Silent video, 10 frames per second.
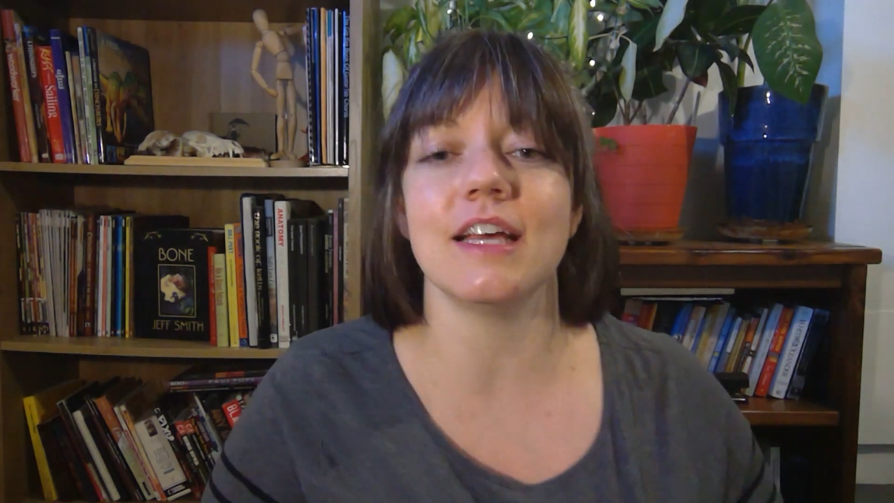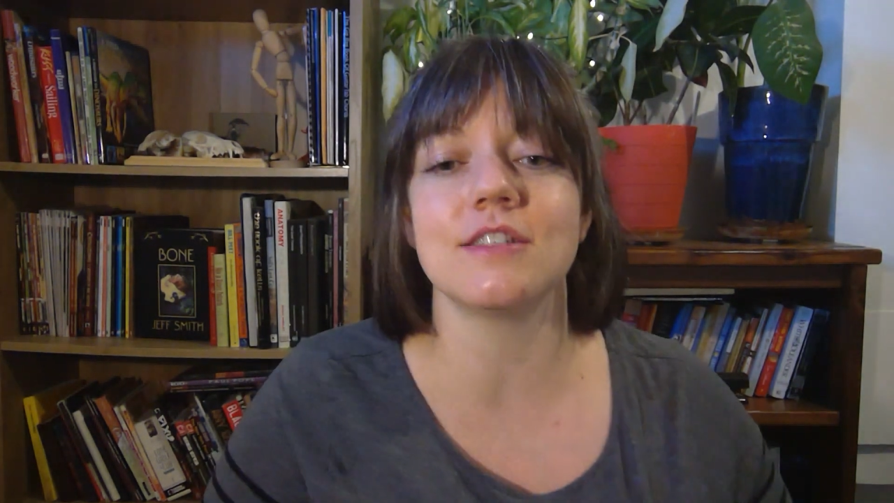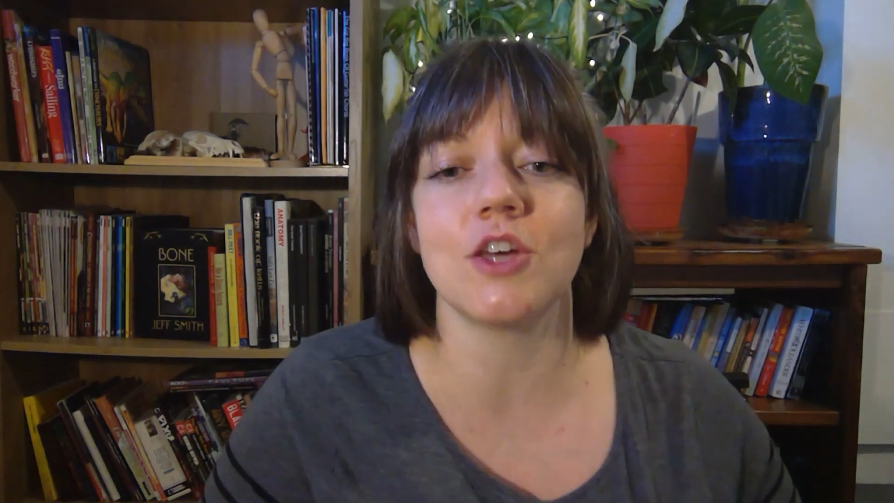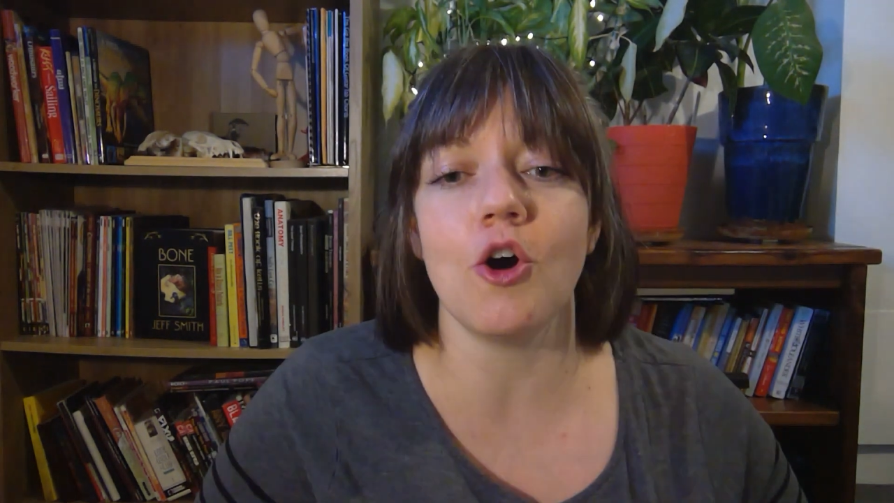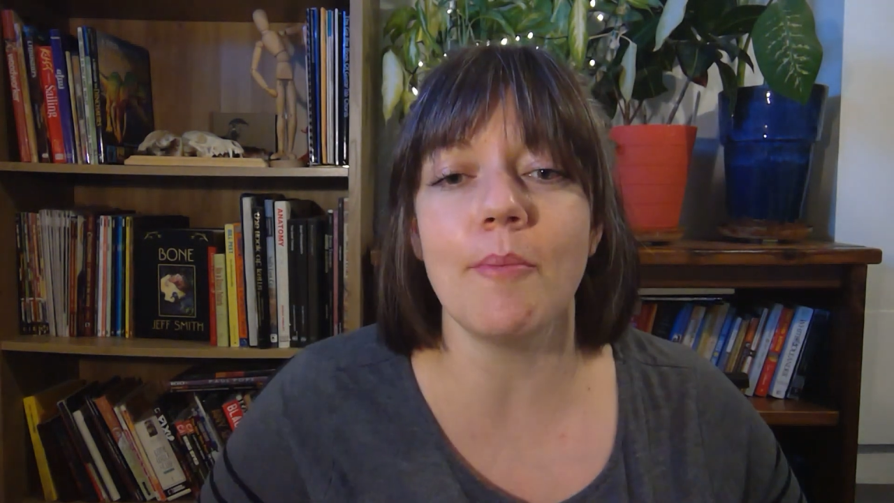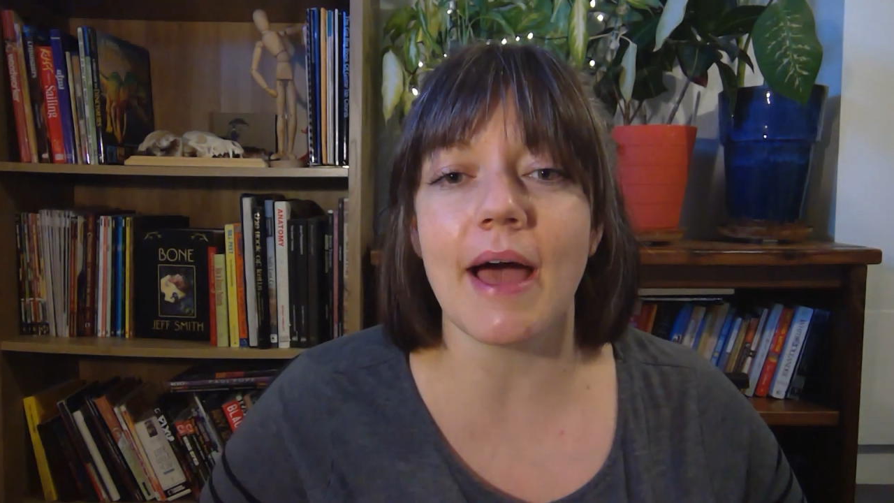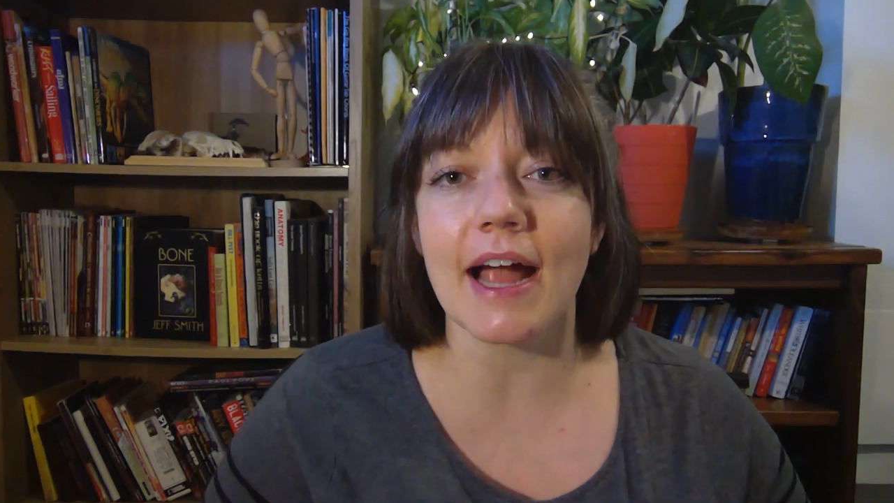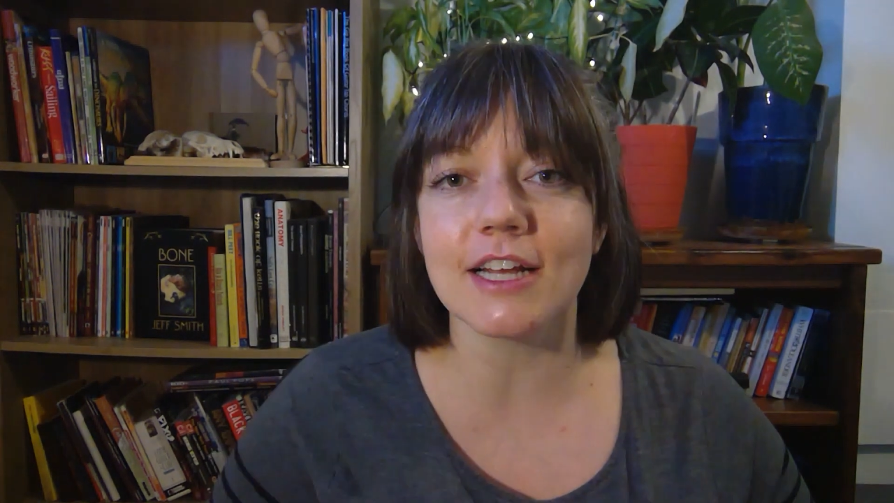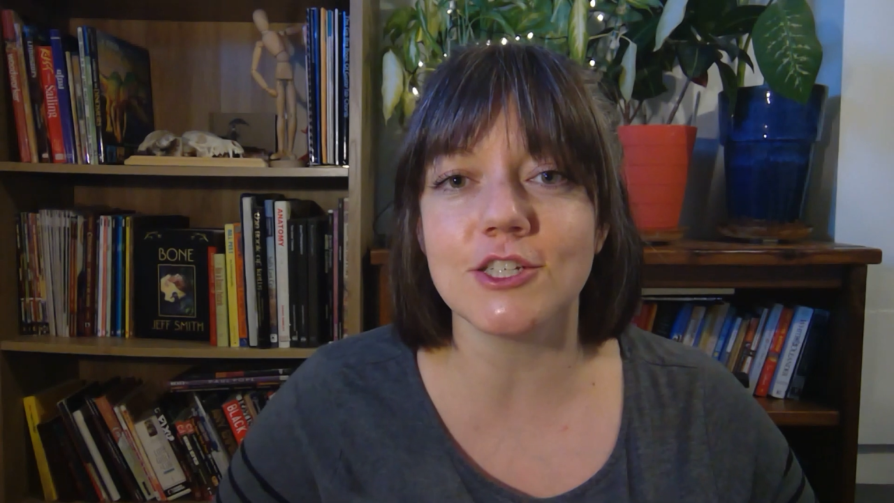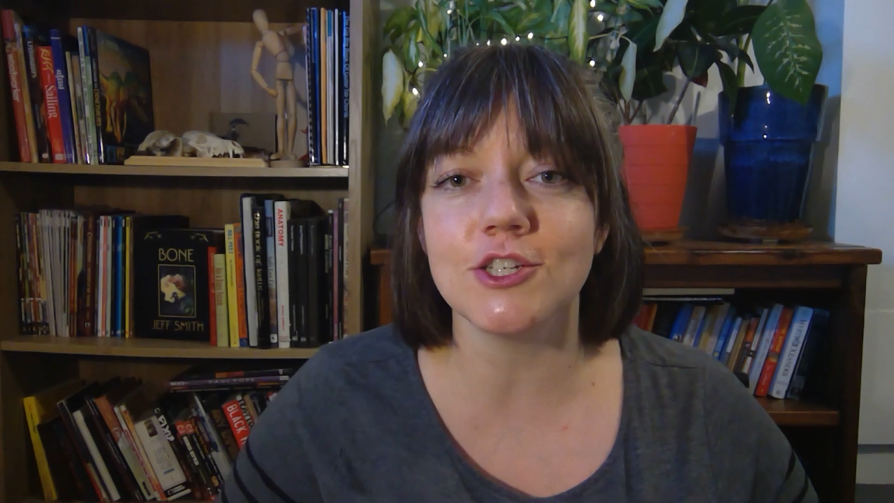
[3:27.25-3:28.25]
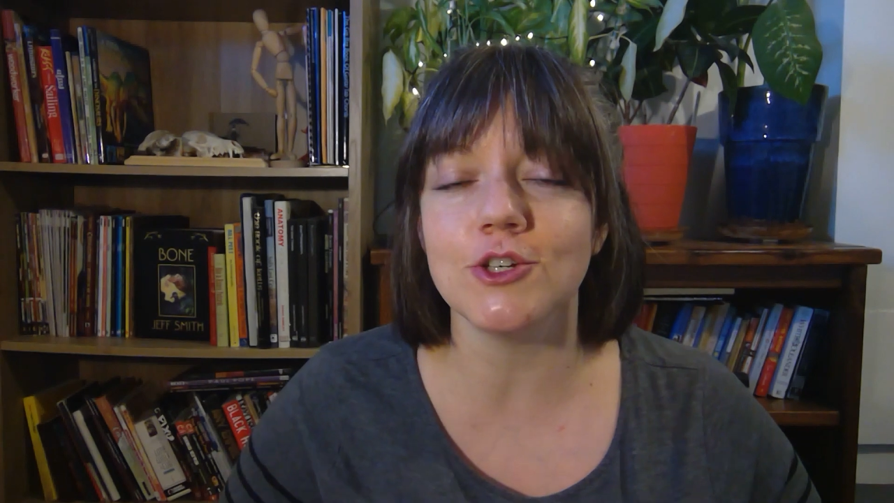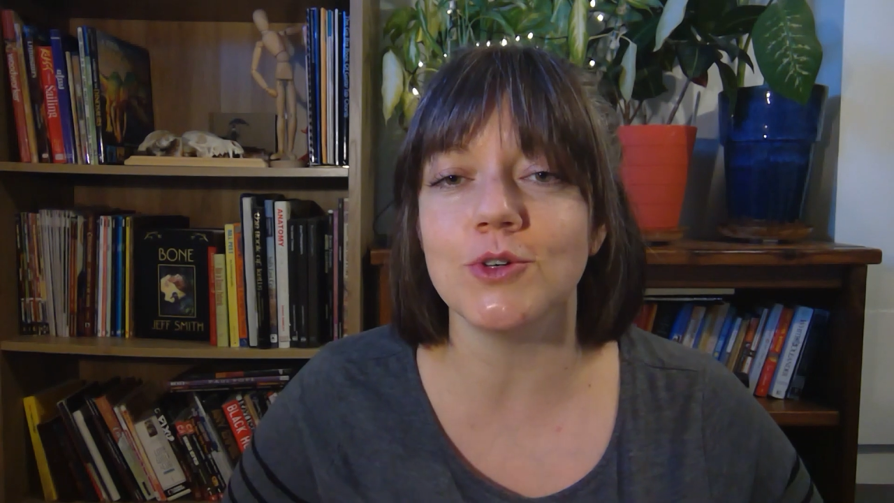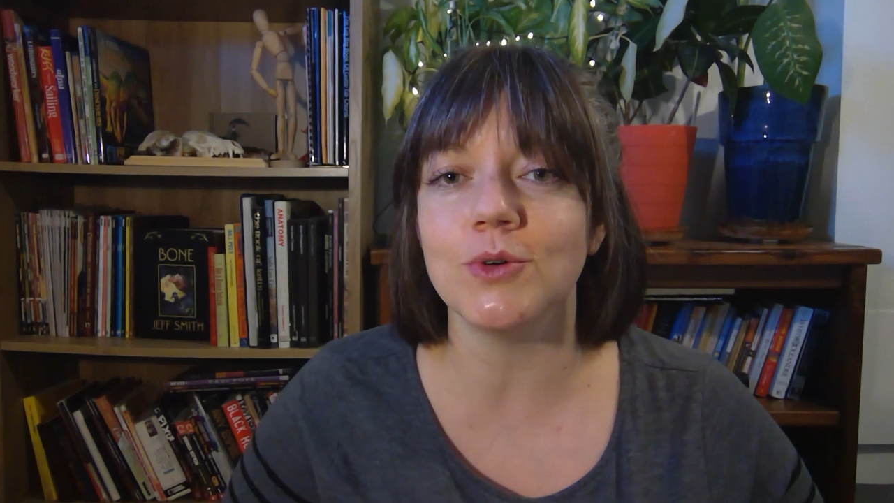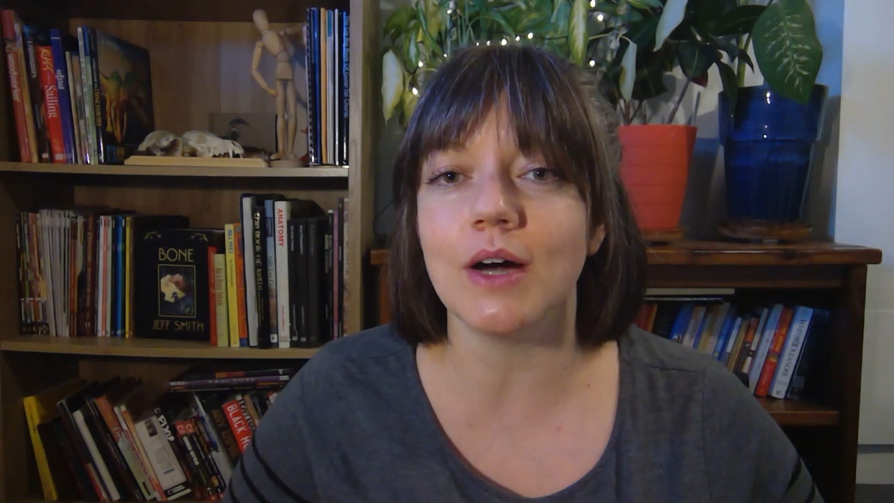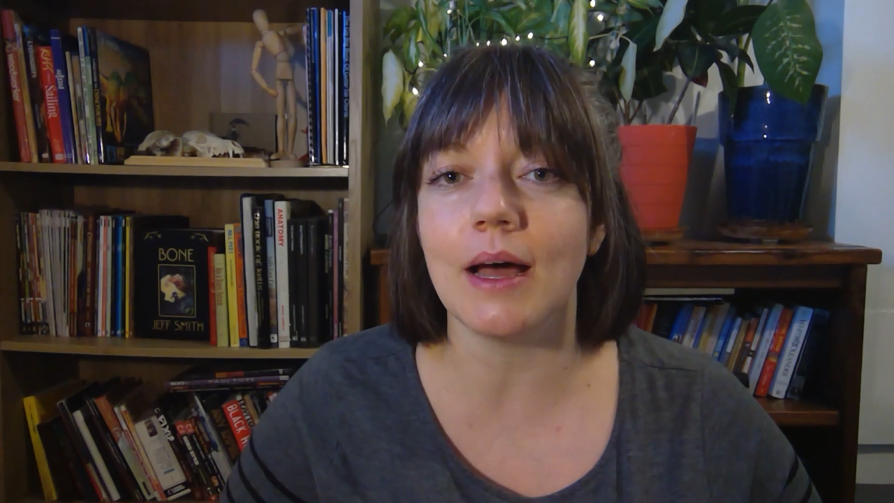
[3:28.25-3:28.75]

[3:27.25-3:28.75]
is go back to